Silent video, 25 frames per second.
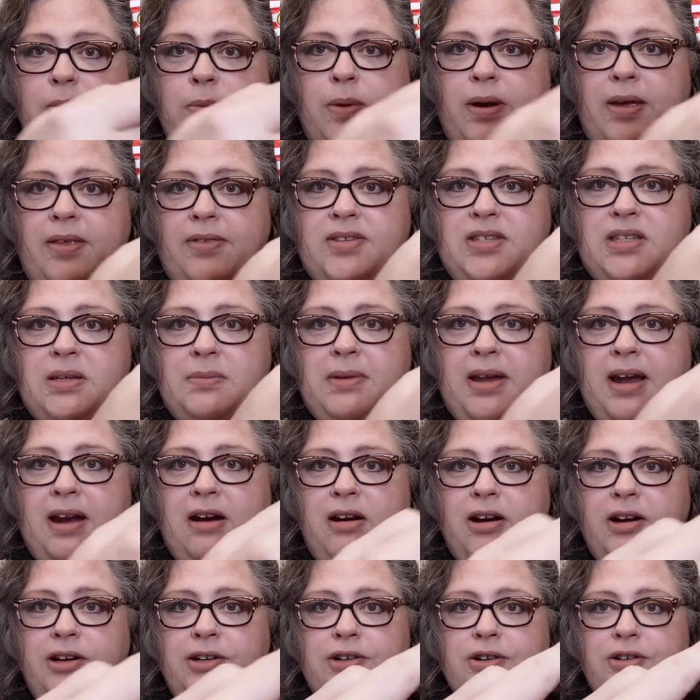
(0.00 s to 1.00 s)
with some
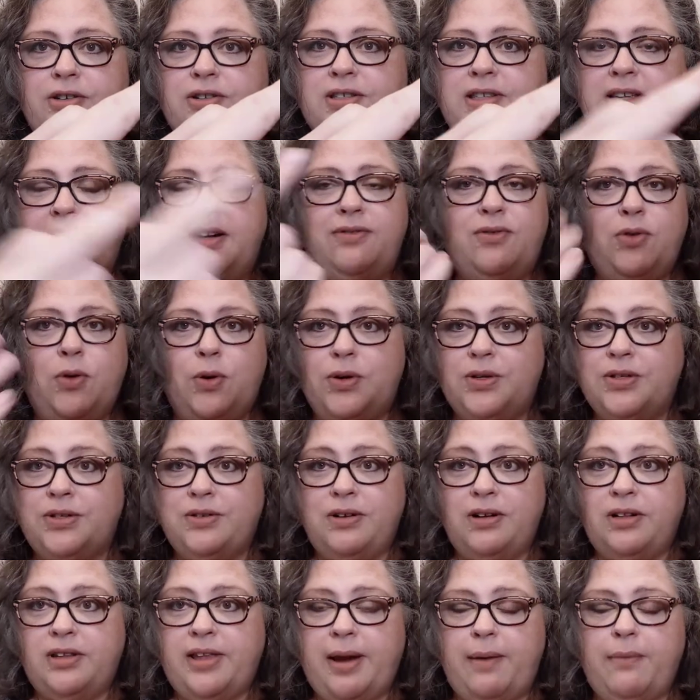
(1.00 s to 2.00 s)
characters that of course are
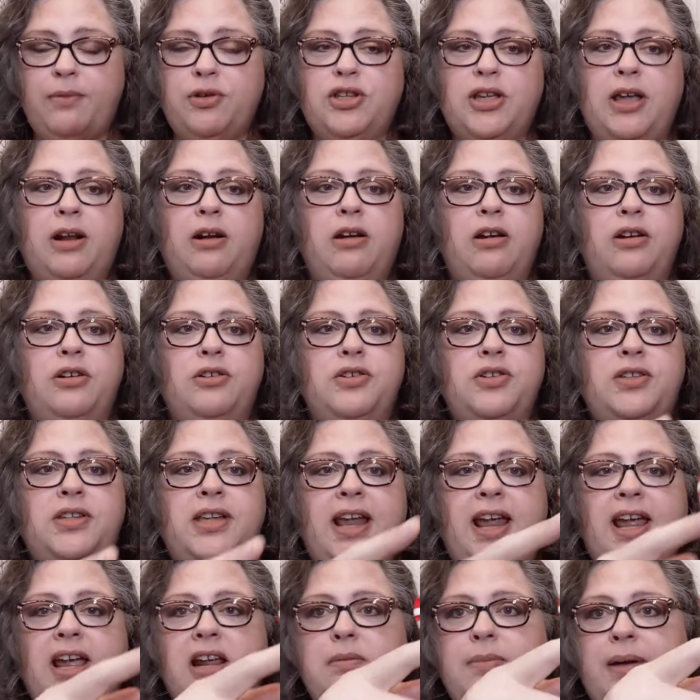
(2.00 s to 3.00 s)
in a language I don't
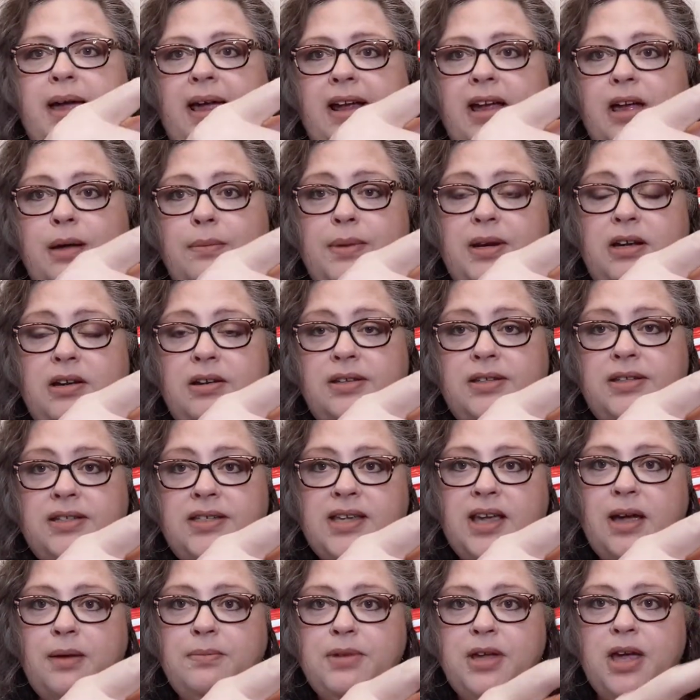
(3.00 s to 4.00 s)
understand, by a company called
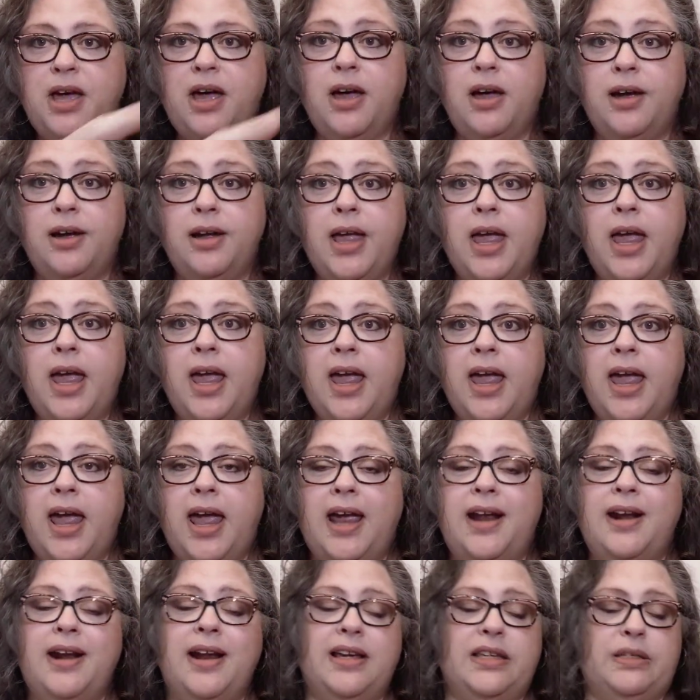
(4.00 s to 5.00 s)
Samyang.
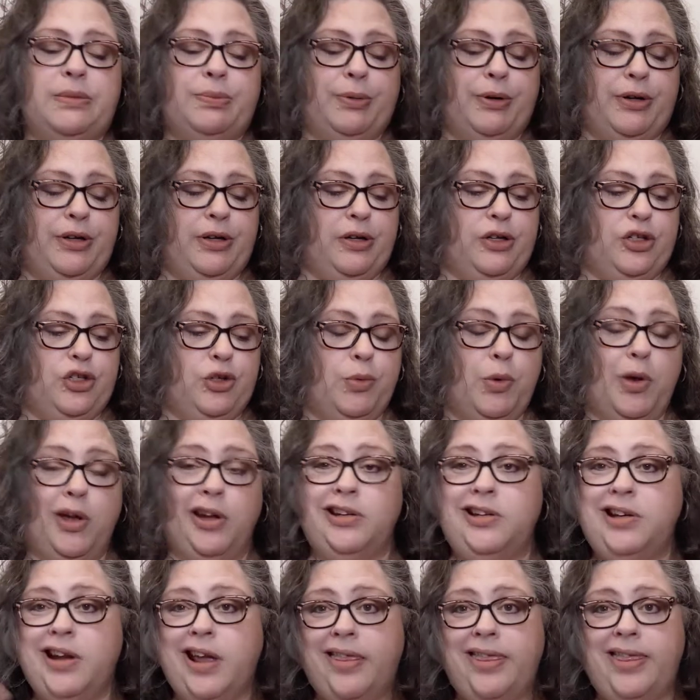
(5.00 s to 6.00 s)
And as per usual,
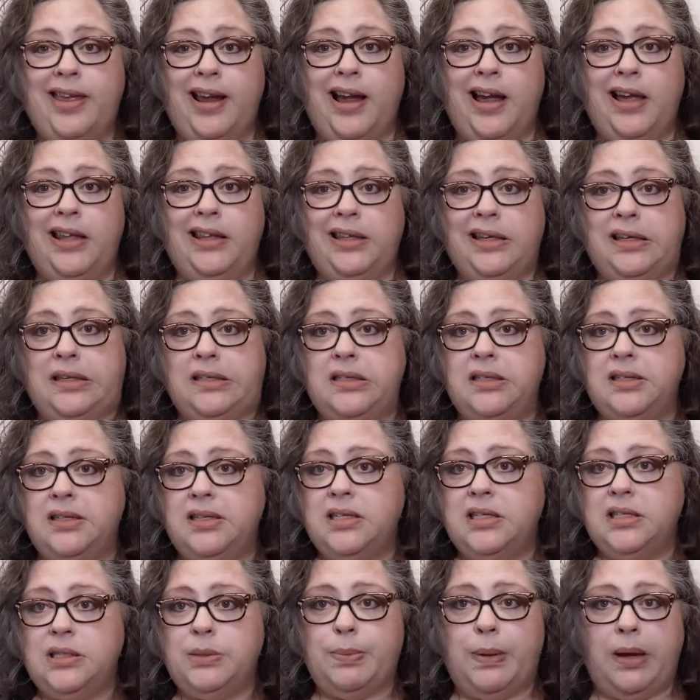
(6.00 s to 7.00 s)
nothing on this
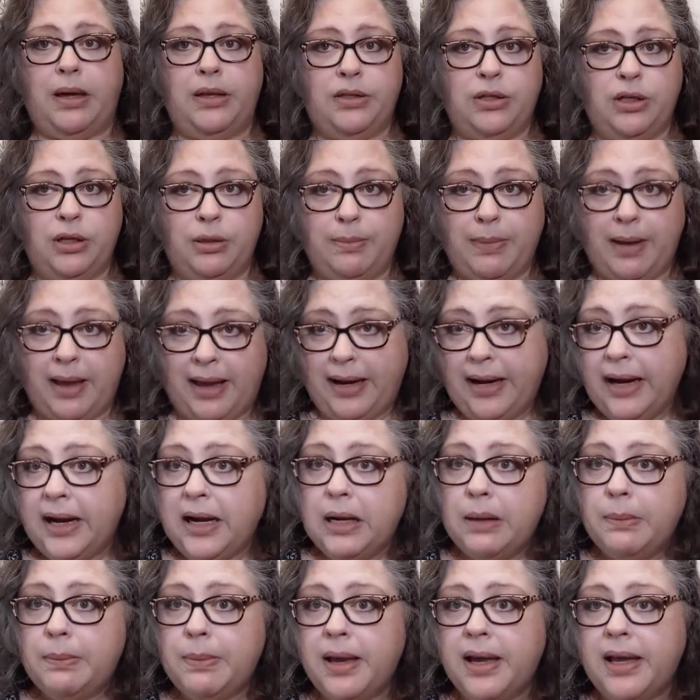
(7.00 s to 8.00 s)
is sponsored by
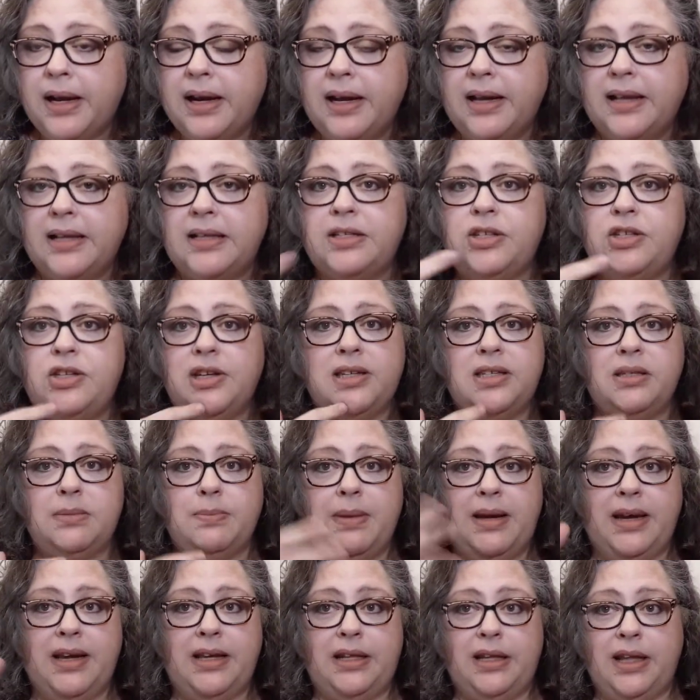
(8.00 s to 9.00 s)
anybody. It's just
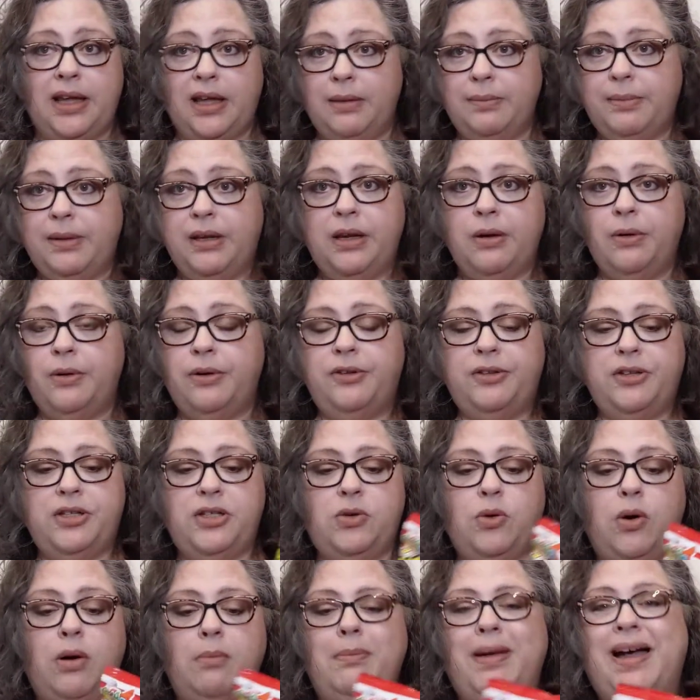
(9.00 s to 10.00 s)
me and the hubby going to the
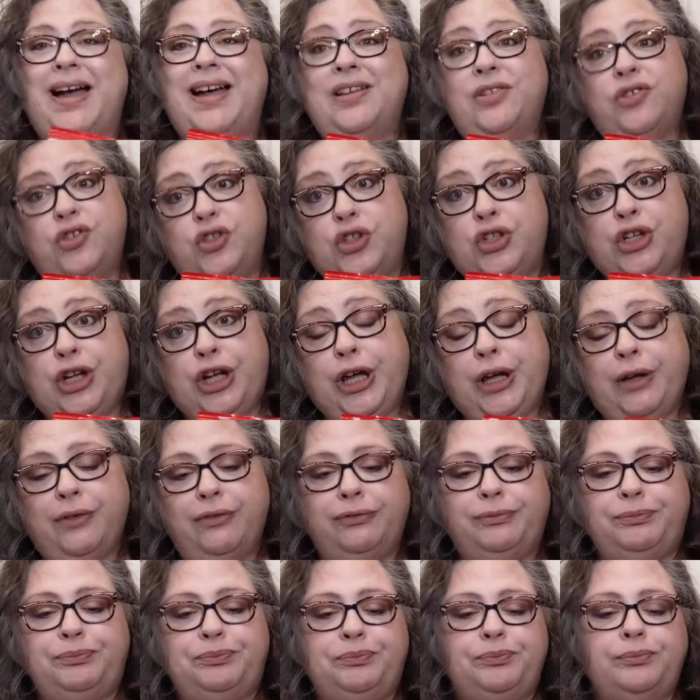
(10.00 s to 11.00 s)
store and buying stuff.